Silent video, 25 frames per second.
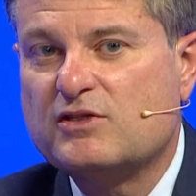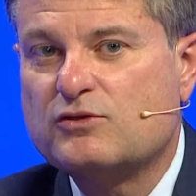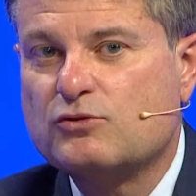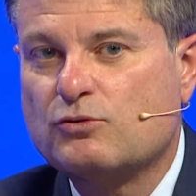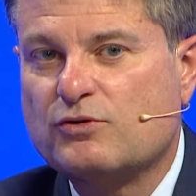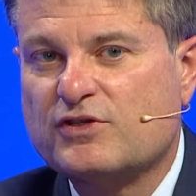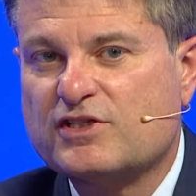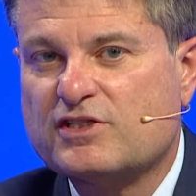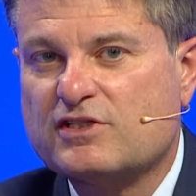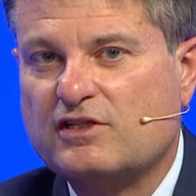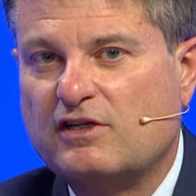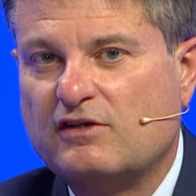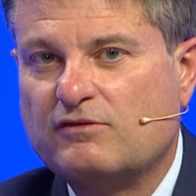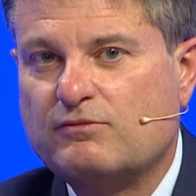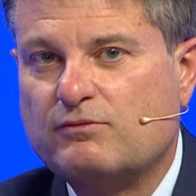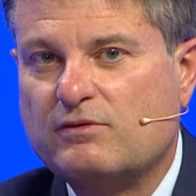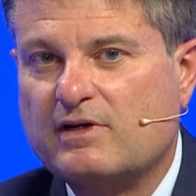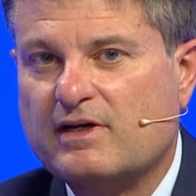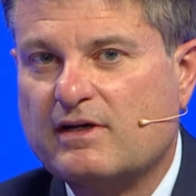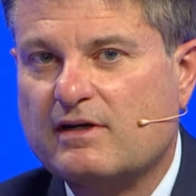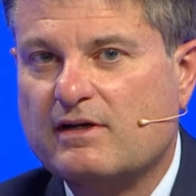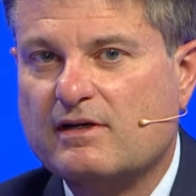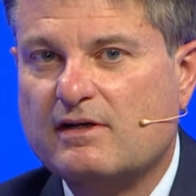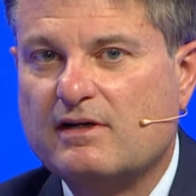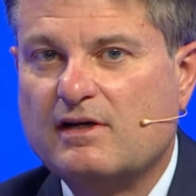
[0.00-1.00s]
source
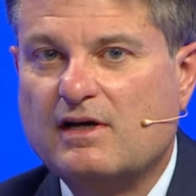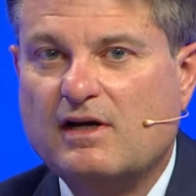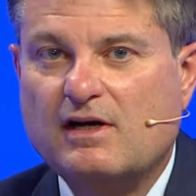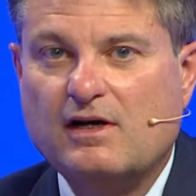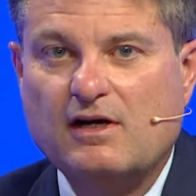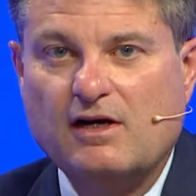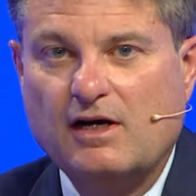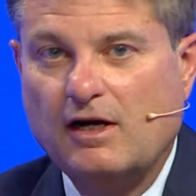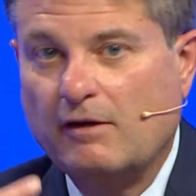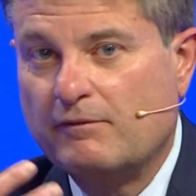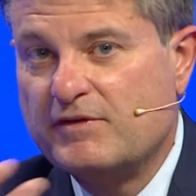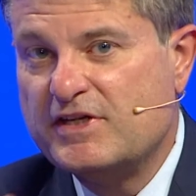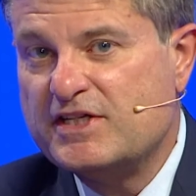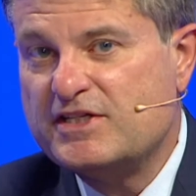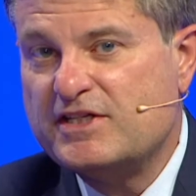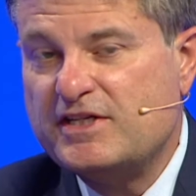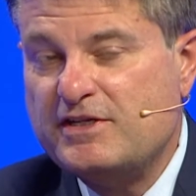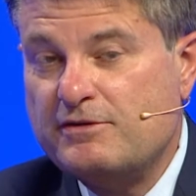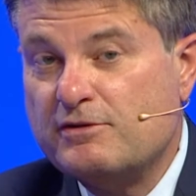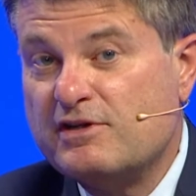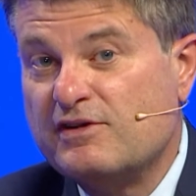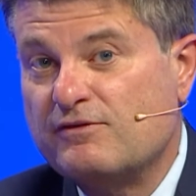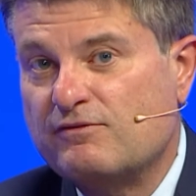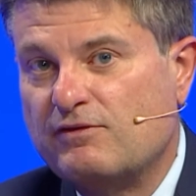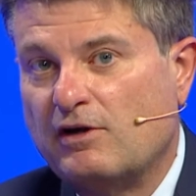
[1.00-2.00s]
software. Obviously,
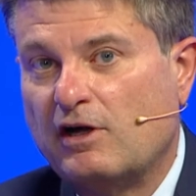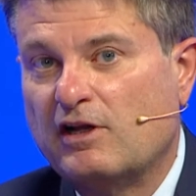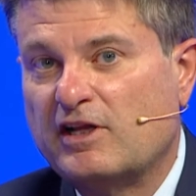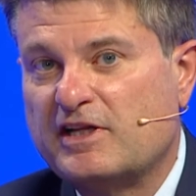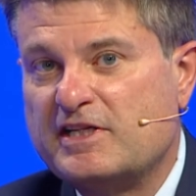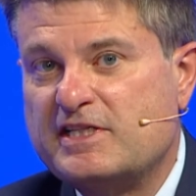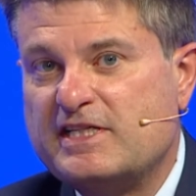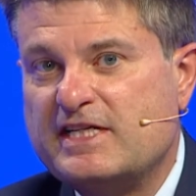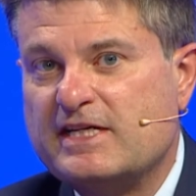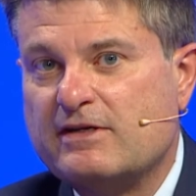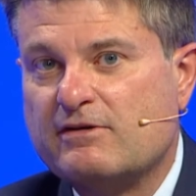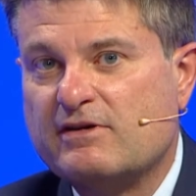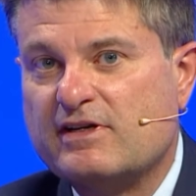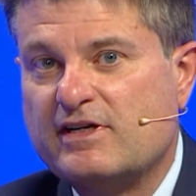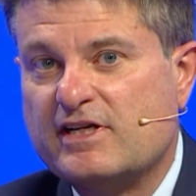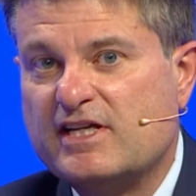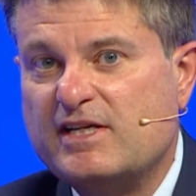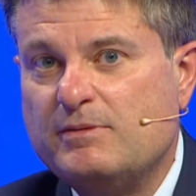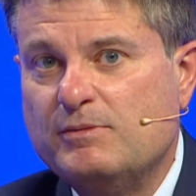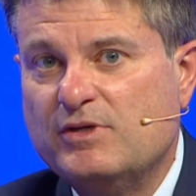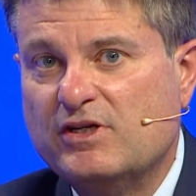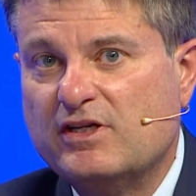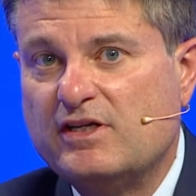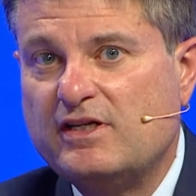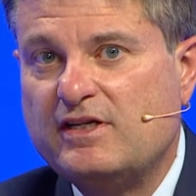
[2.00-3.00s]
you can volunteer in the
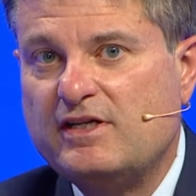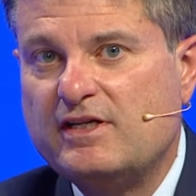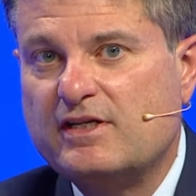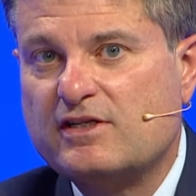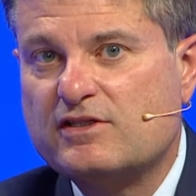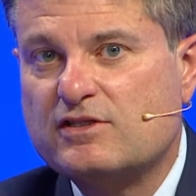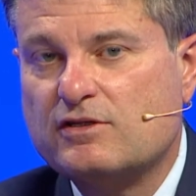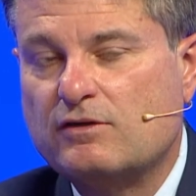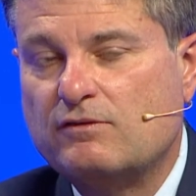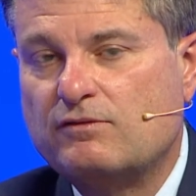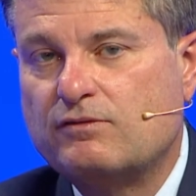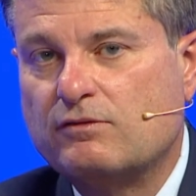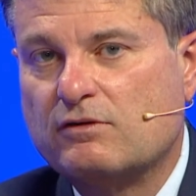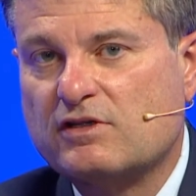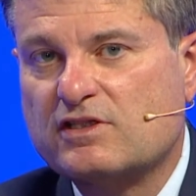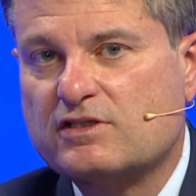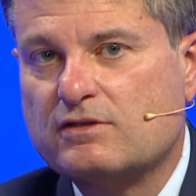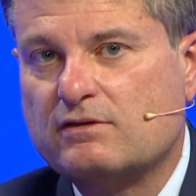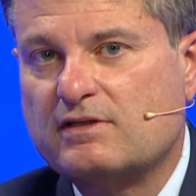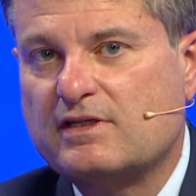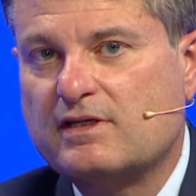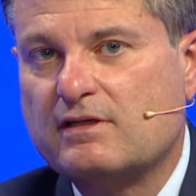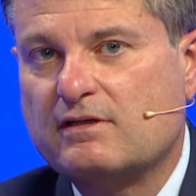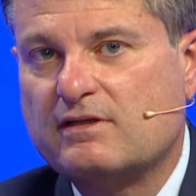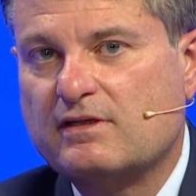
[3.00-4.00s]
community and so forth. So
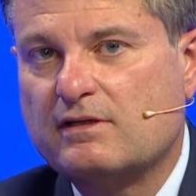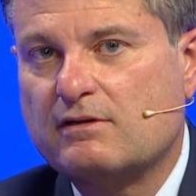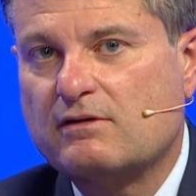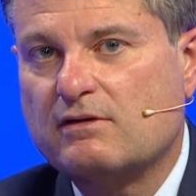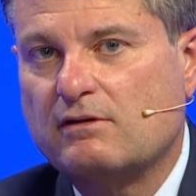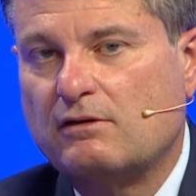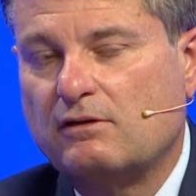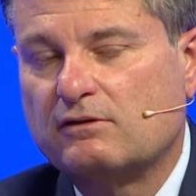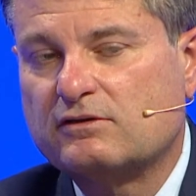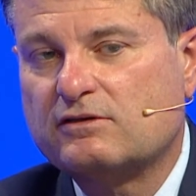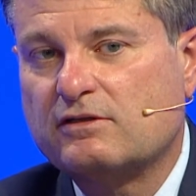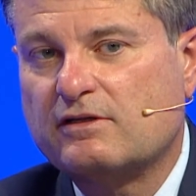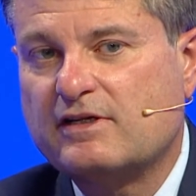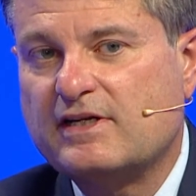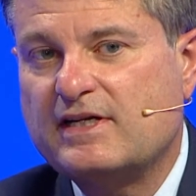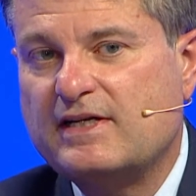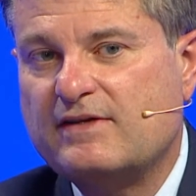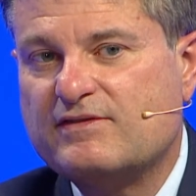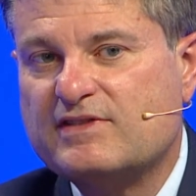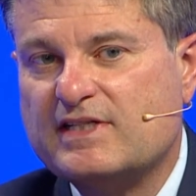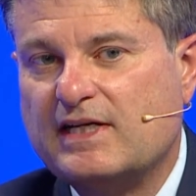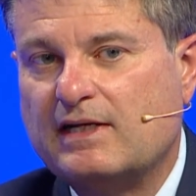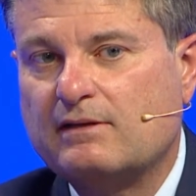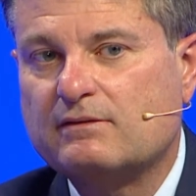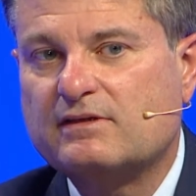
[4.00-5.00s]
there are
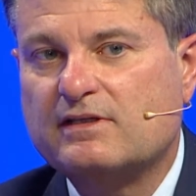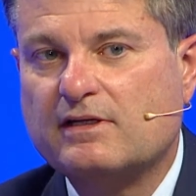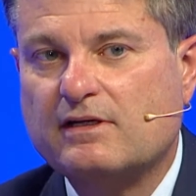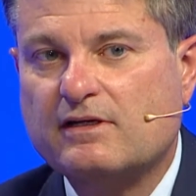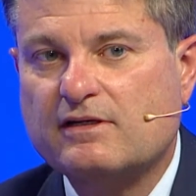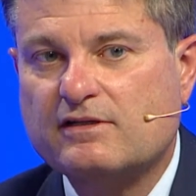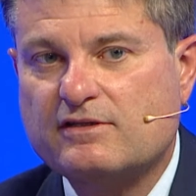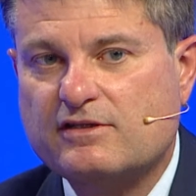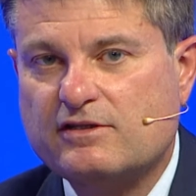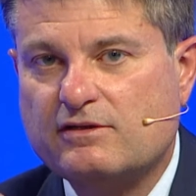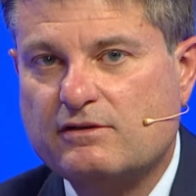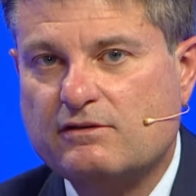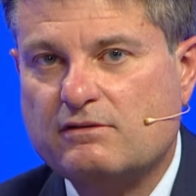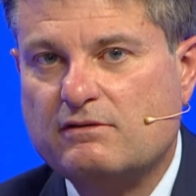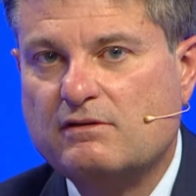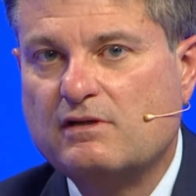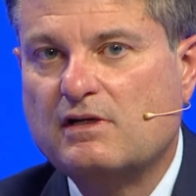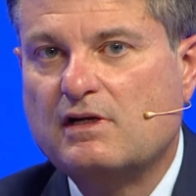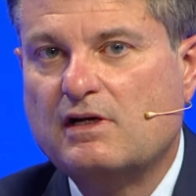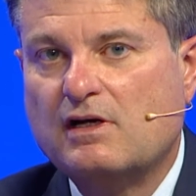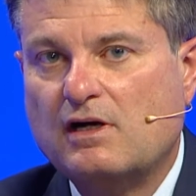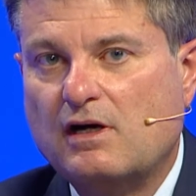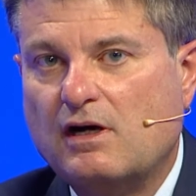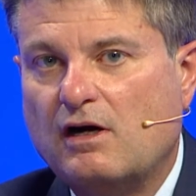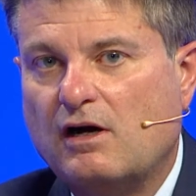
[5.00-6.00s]
alternatives out there to
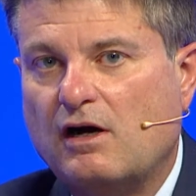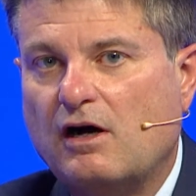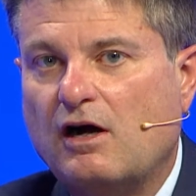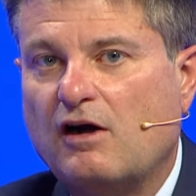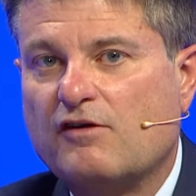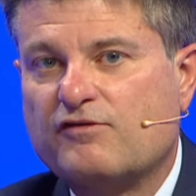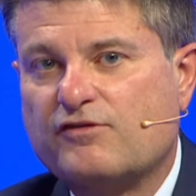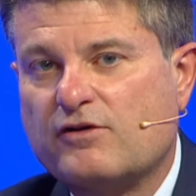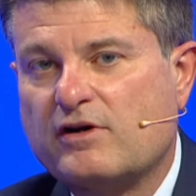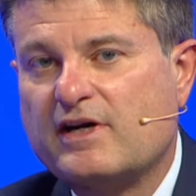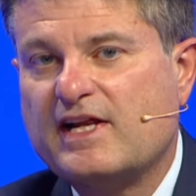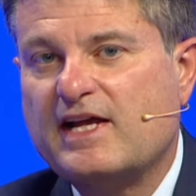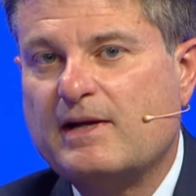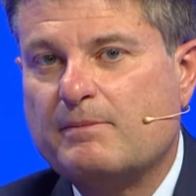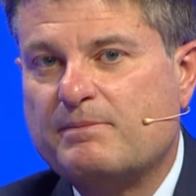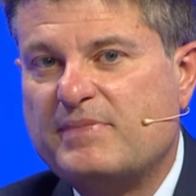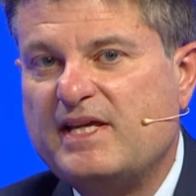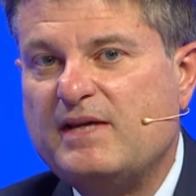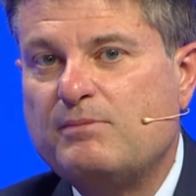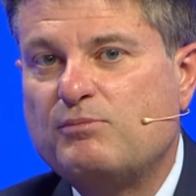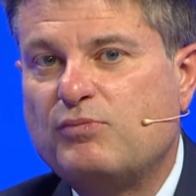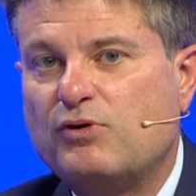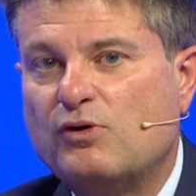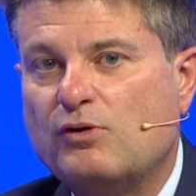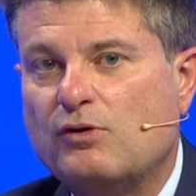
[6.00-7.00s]
offer
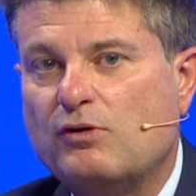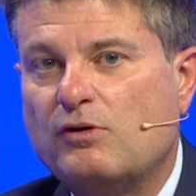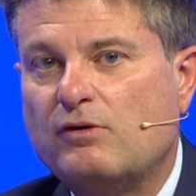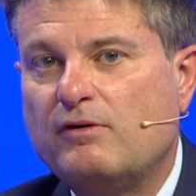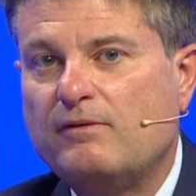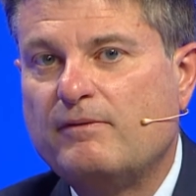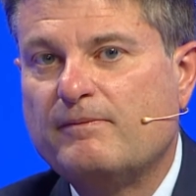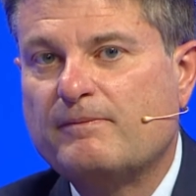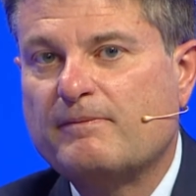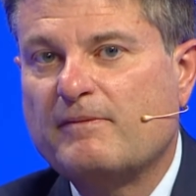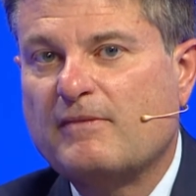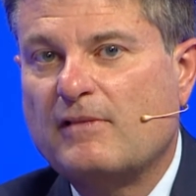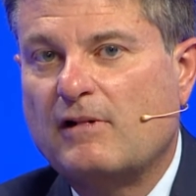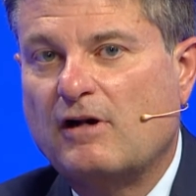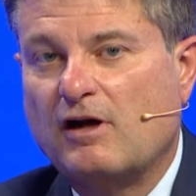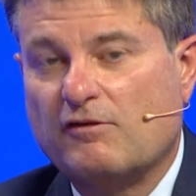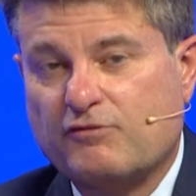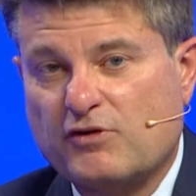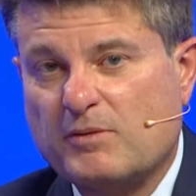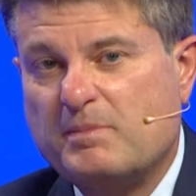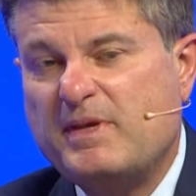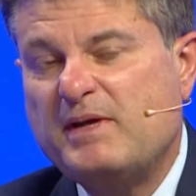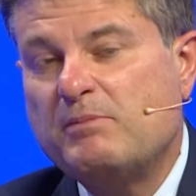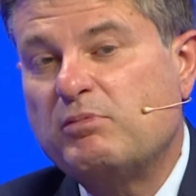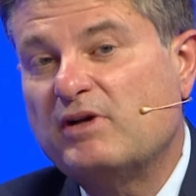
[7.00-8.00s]
people
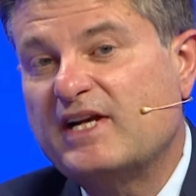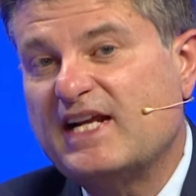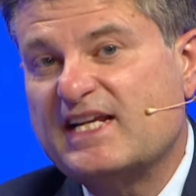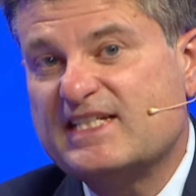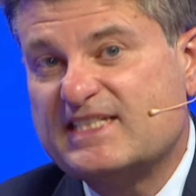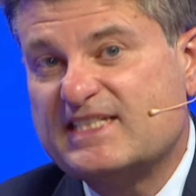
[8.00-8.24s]
that